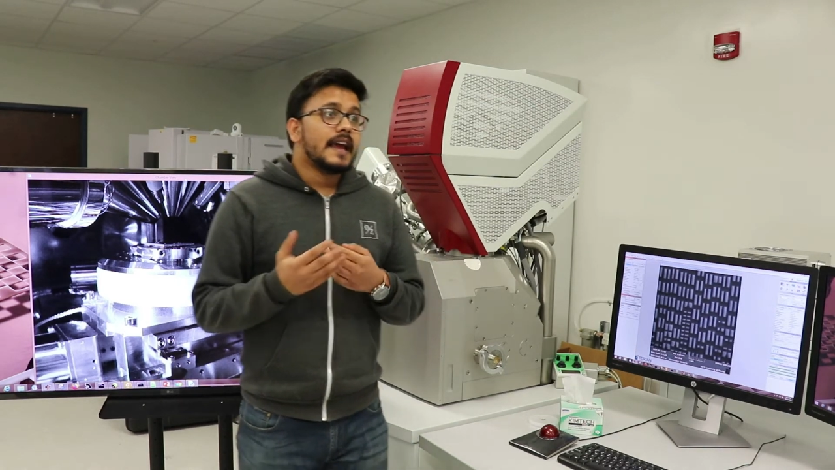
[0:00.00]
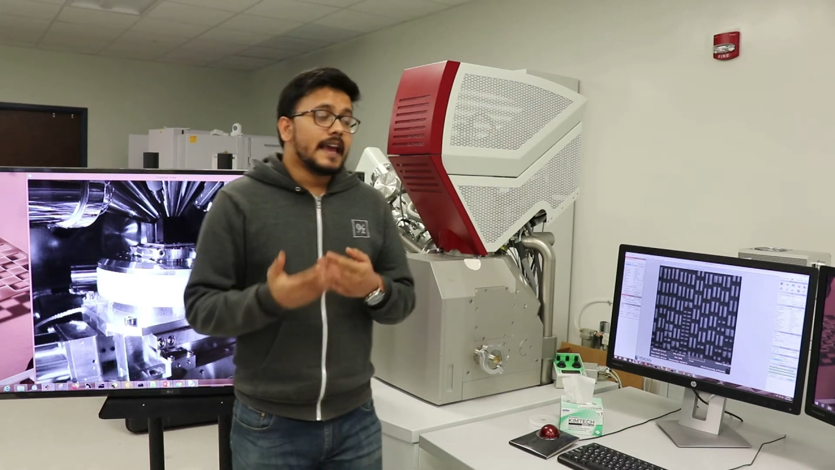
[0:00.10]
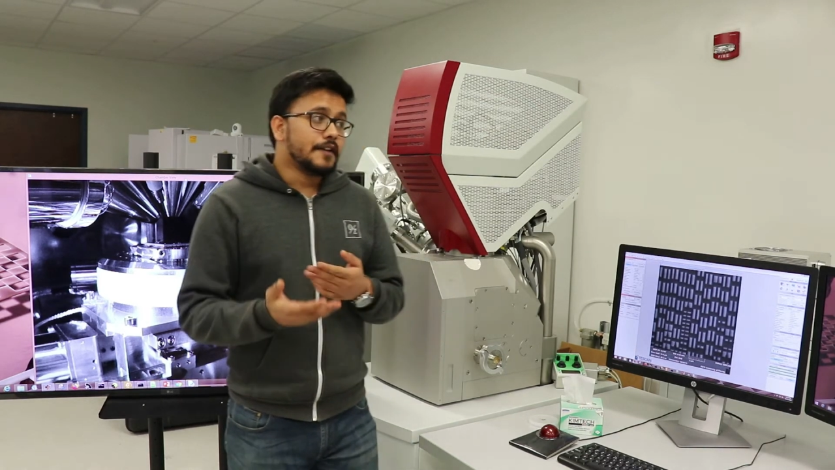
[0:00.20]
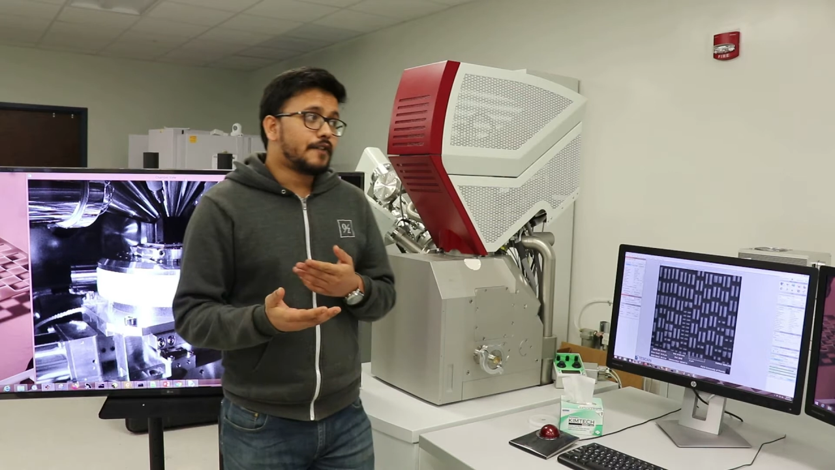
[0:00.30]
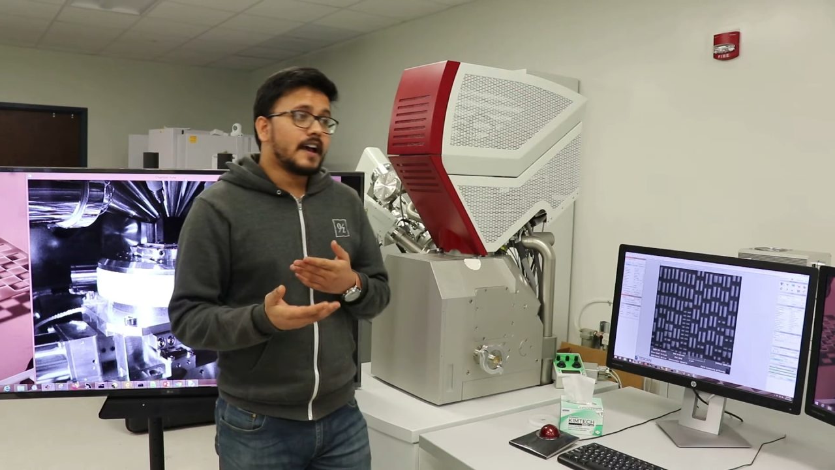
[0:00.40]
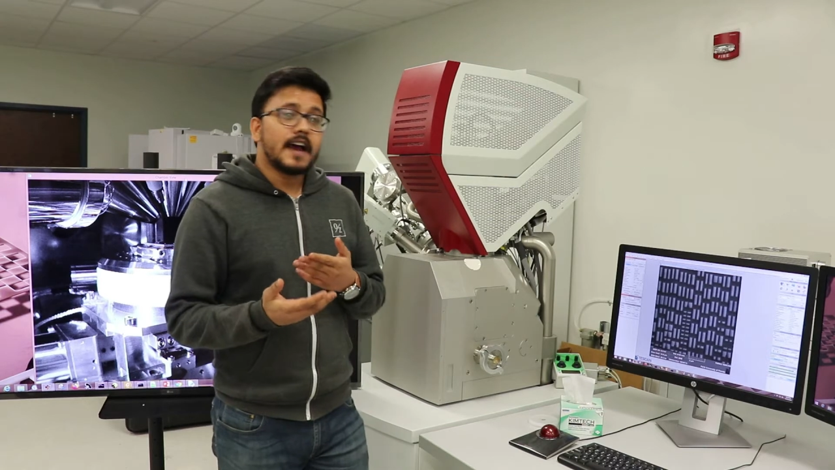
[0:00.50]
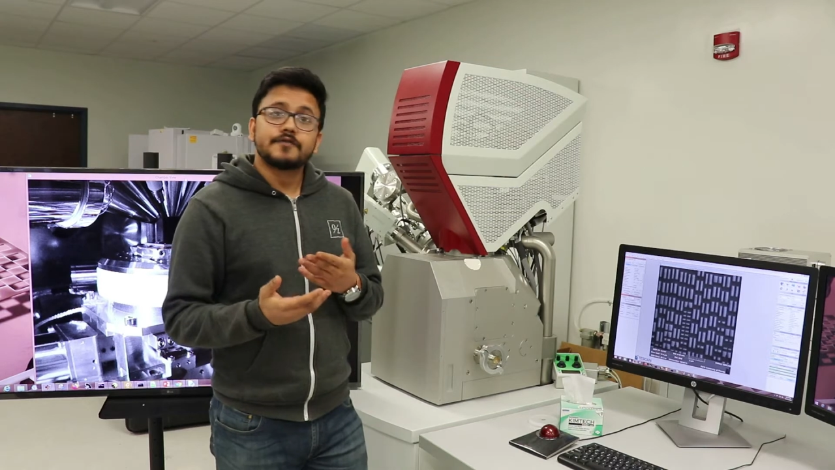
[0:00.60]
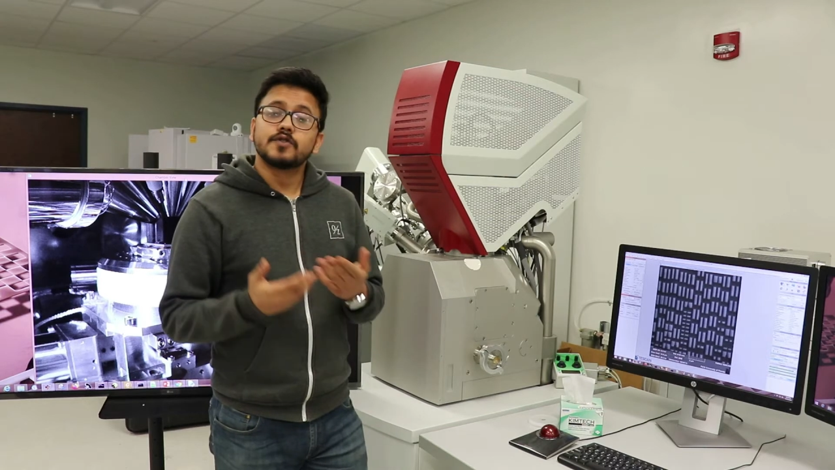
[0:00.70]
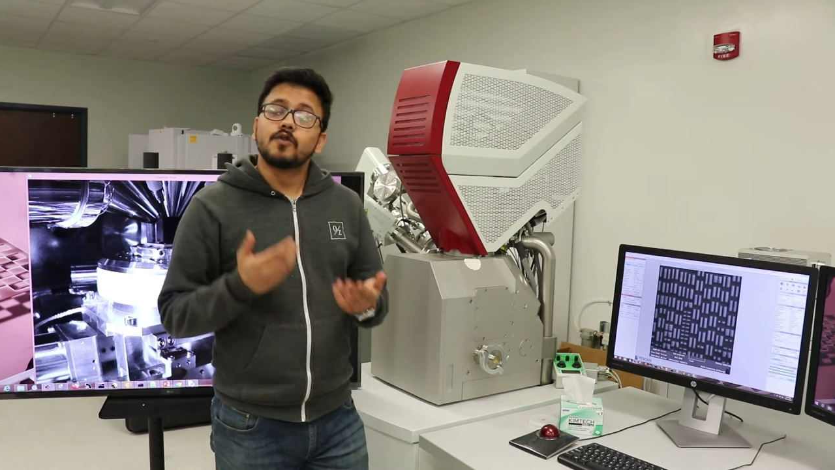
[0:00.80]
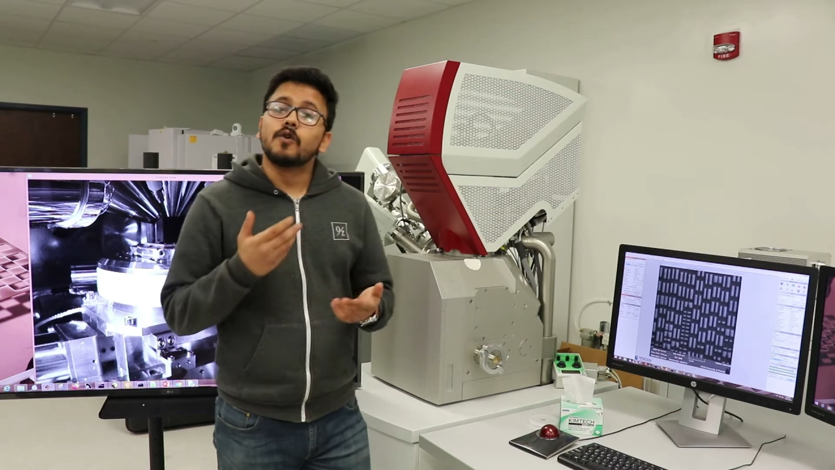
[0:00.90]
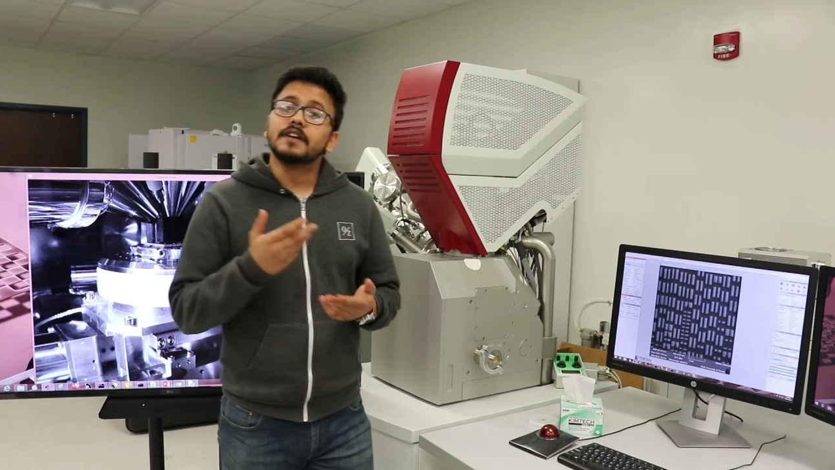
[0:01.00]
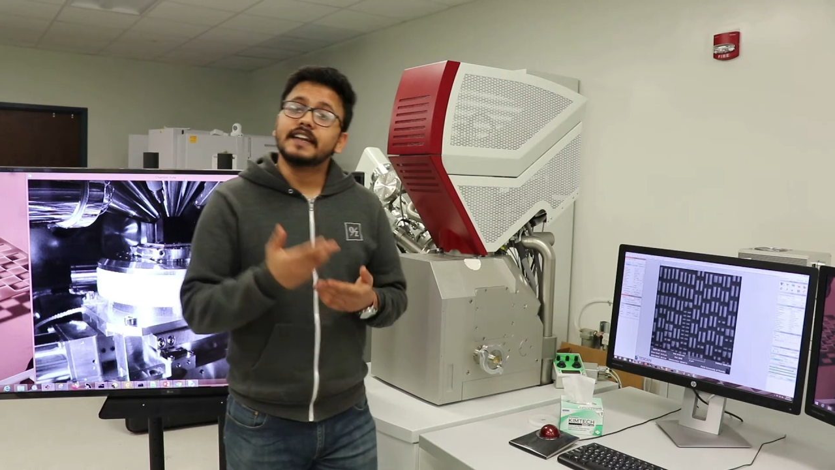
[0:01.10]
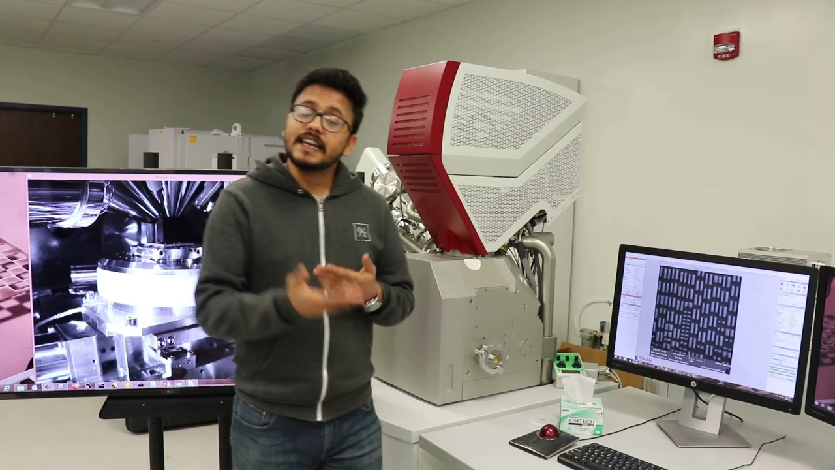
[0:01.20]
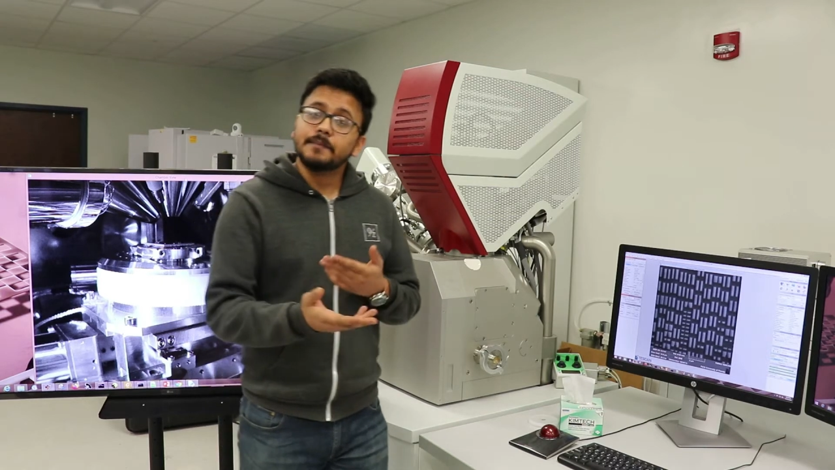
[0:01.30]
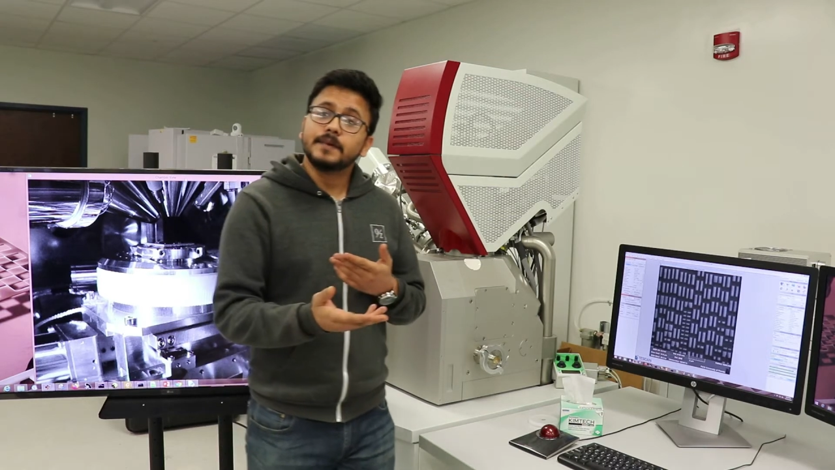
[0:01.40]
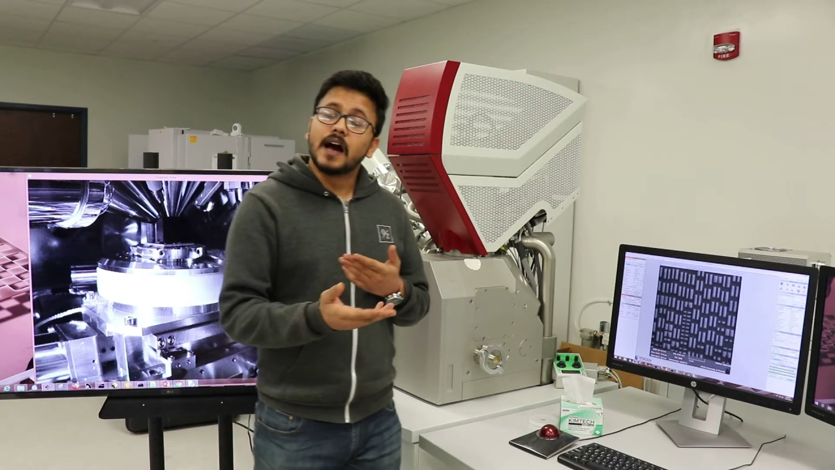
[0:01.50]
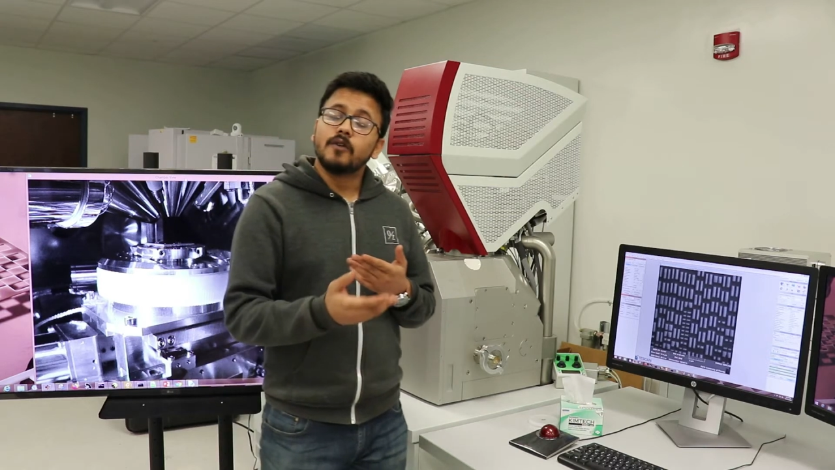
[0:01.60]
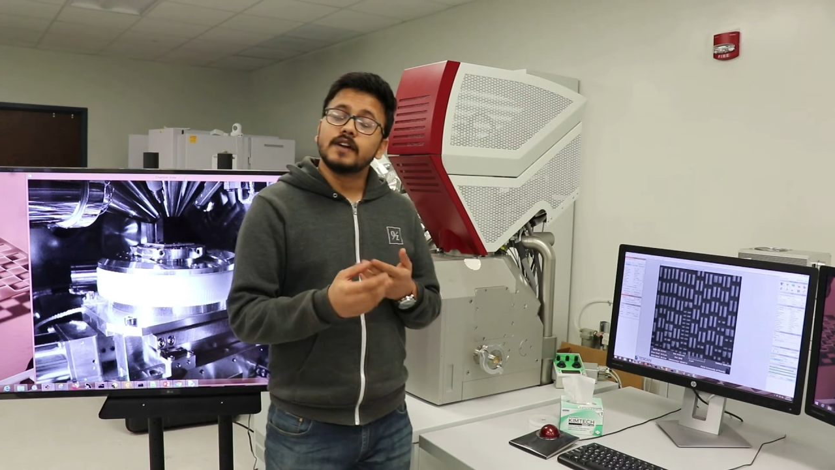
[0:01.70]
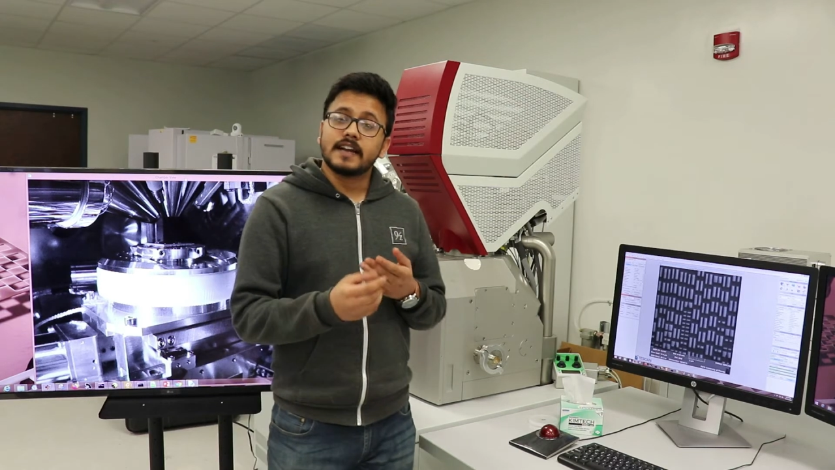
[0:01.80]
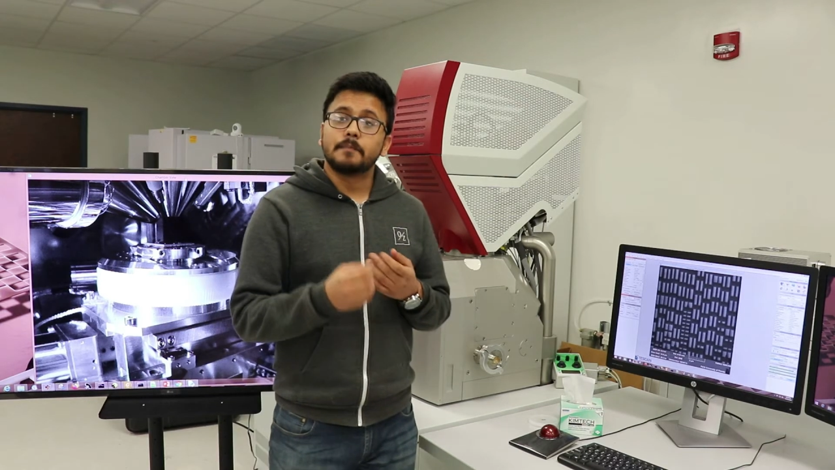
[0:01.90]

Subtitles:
if I have to go deep down at a